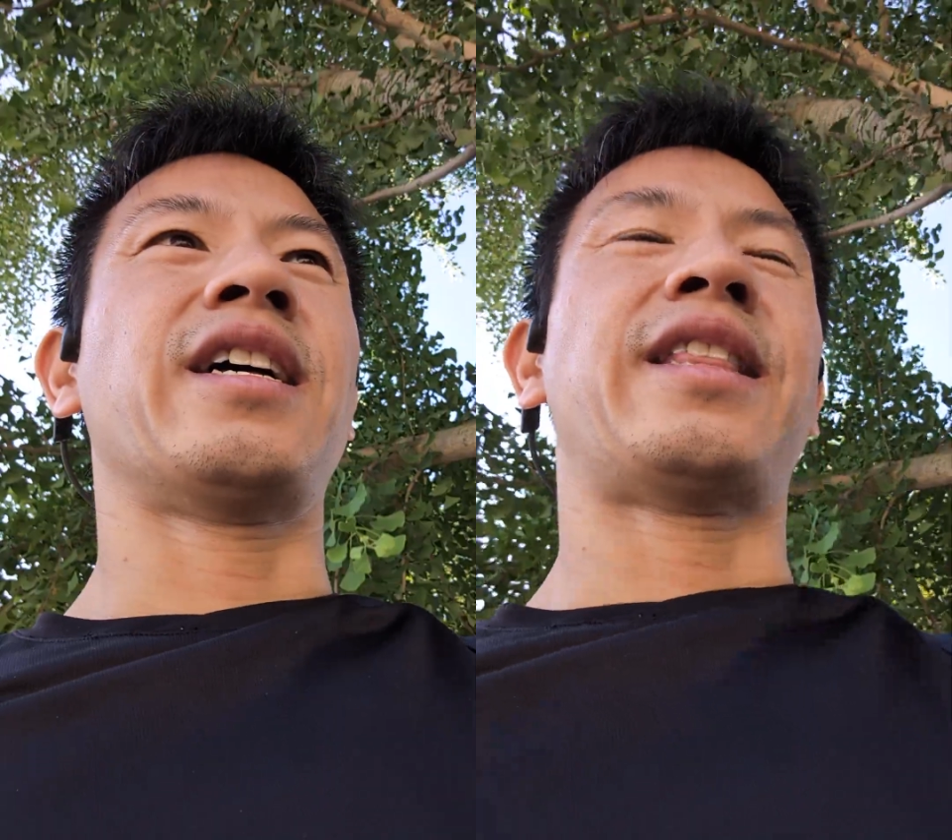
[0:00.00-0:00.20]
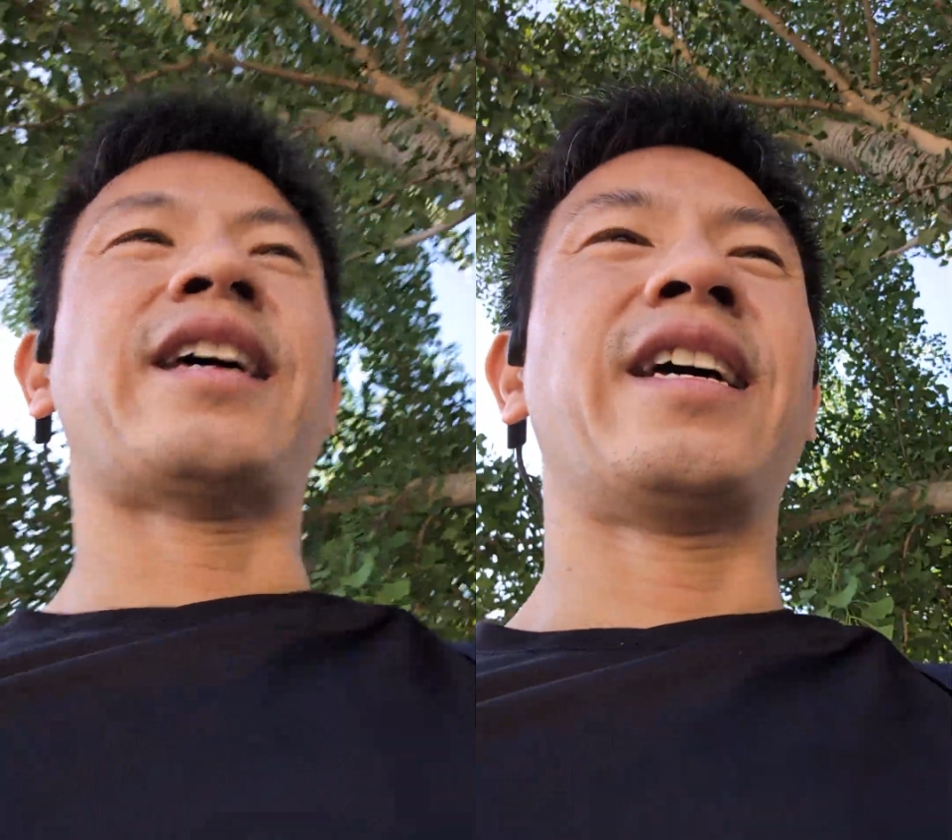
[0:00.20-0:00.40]

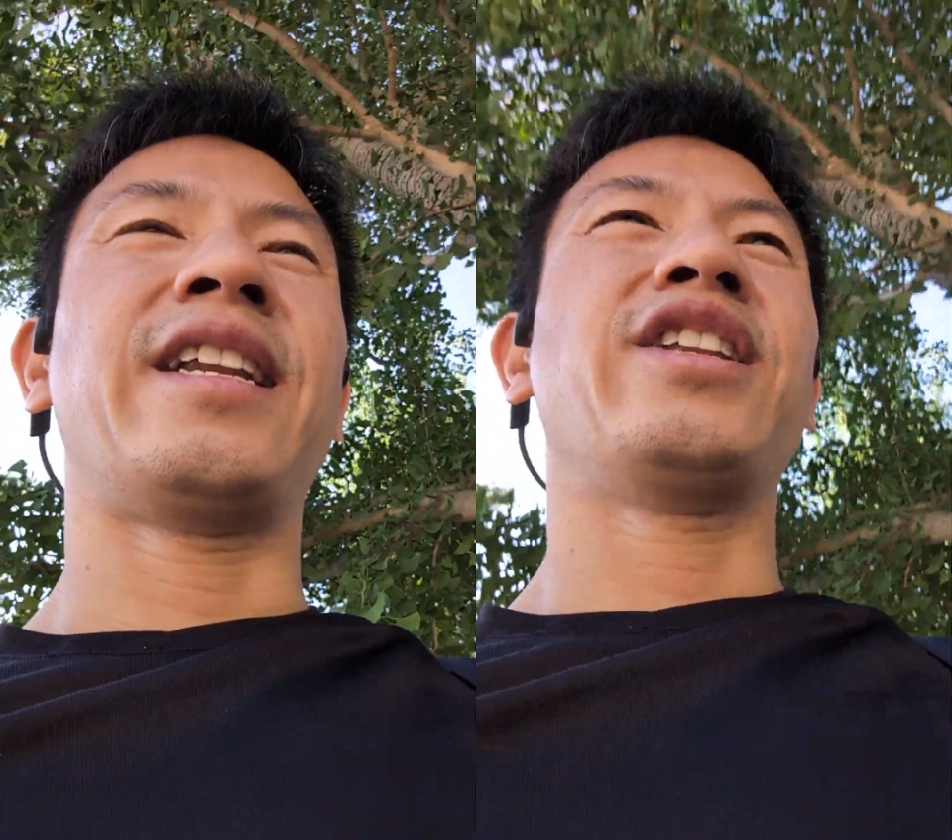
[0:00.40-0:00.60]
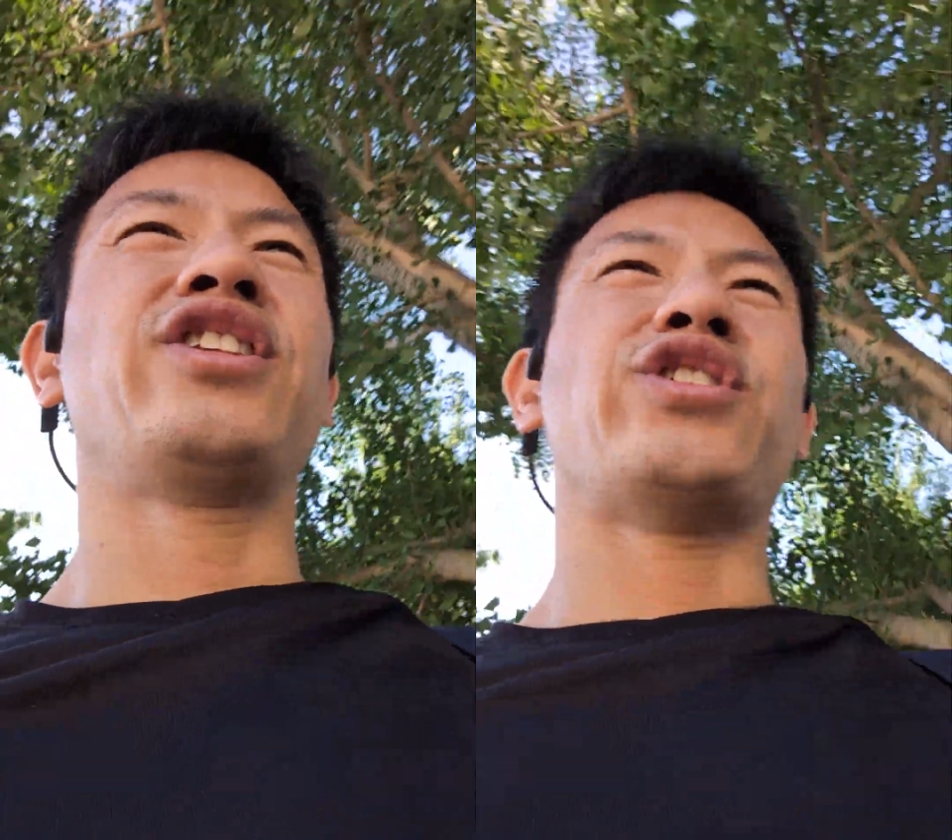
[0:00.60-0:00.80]
Then
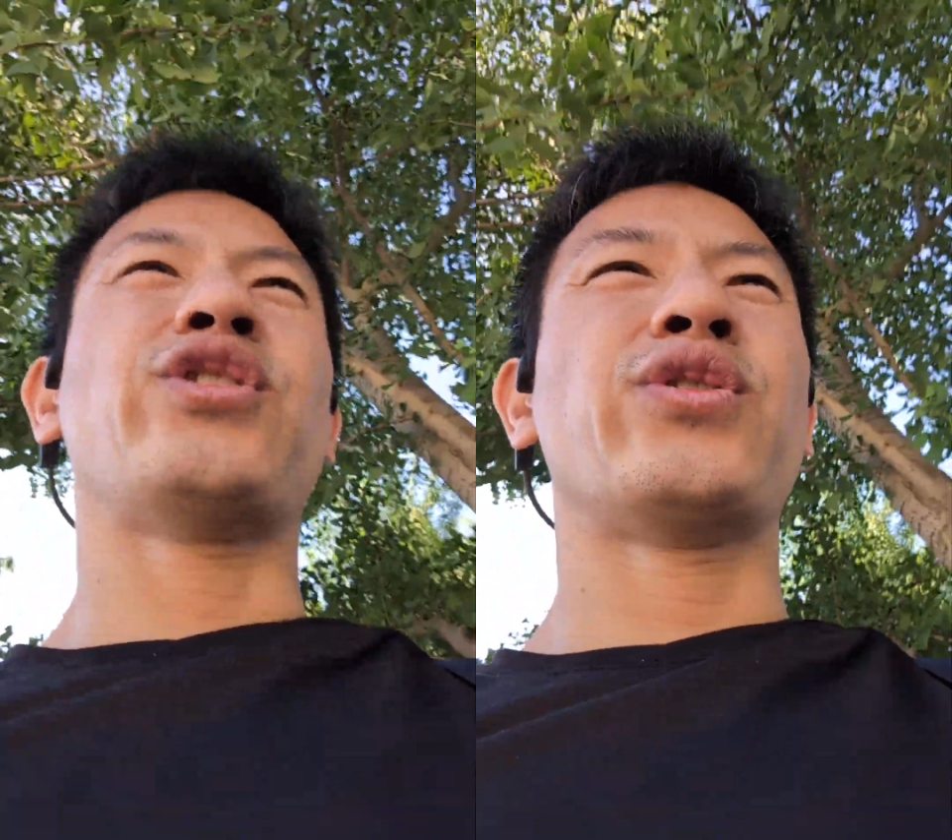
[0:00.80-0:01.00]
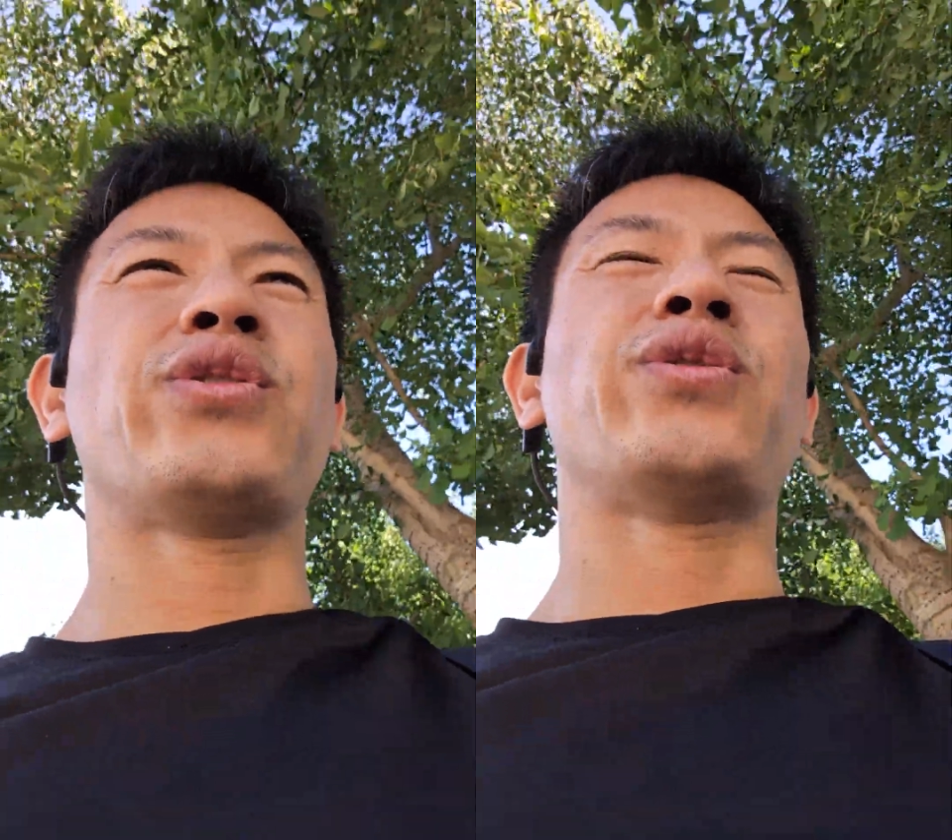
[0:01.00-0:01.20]

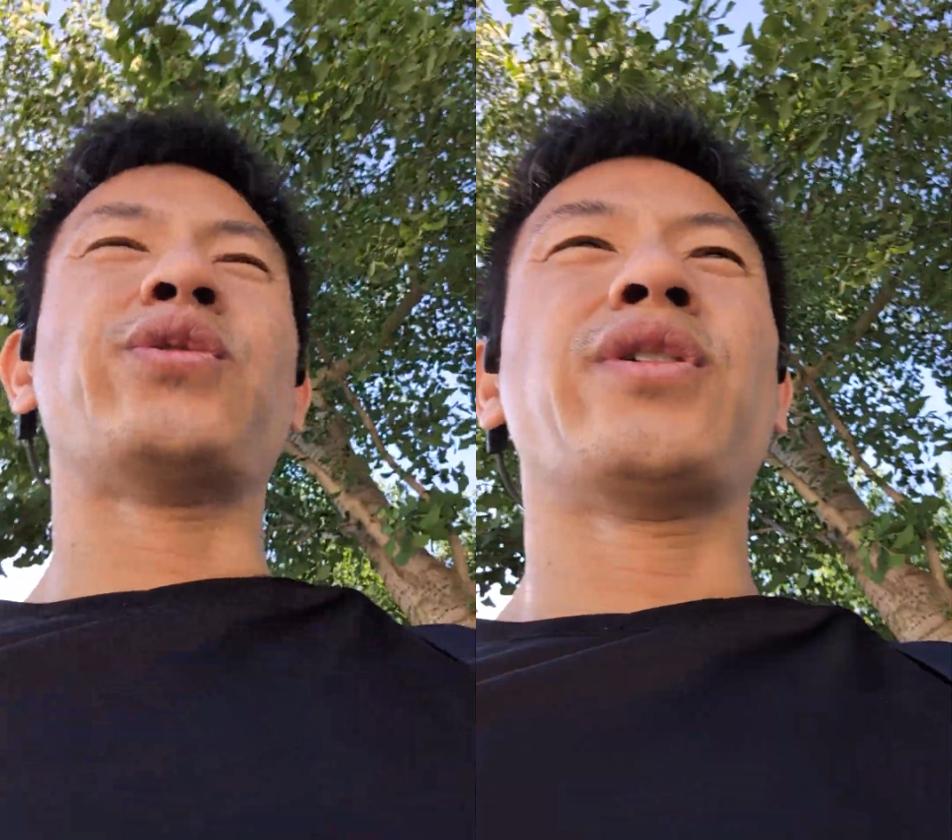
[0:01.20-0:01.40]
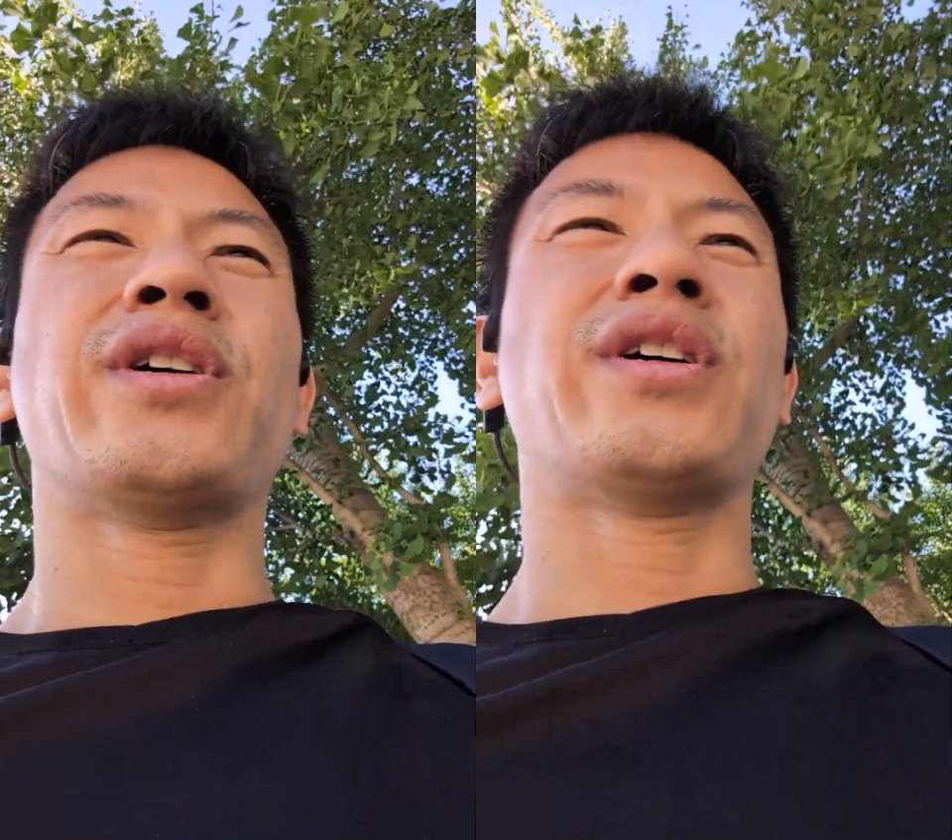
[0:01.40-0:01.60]
you